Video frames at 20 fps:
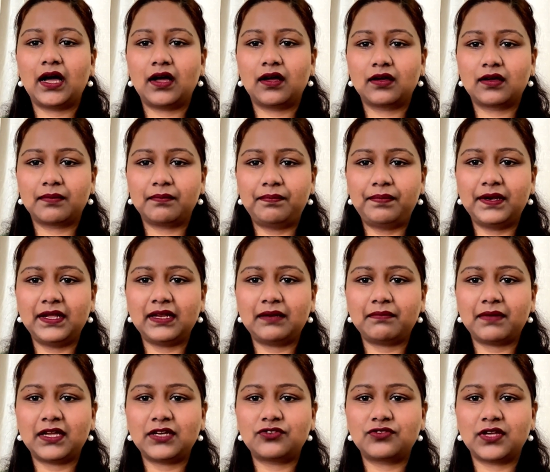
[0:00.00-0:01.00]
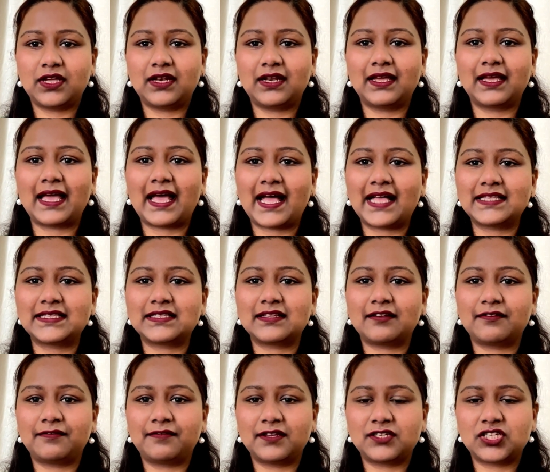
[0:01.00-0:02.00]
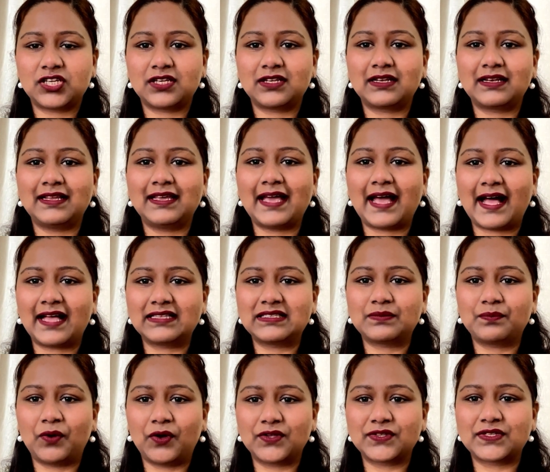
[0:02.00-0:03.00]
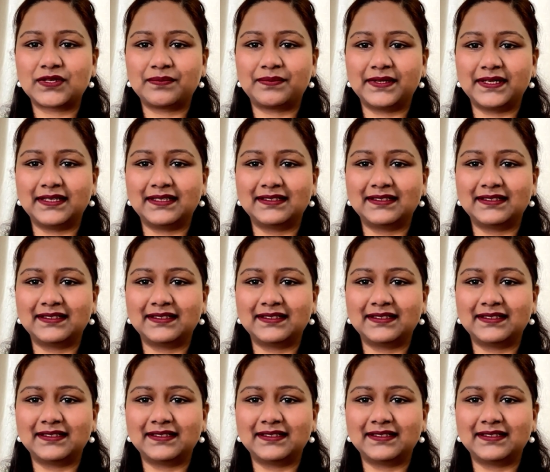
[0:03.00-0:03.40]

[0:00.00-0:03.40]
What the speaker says: complete my training as efficiently as possible.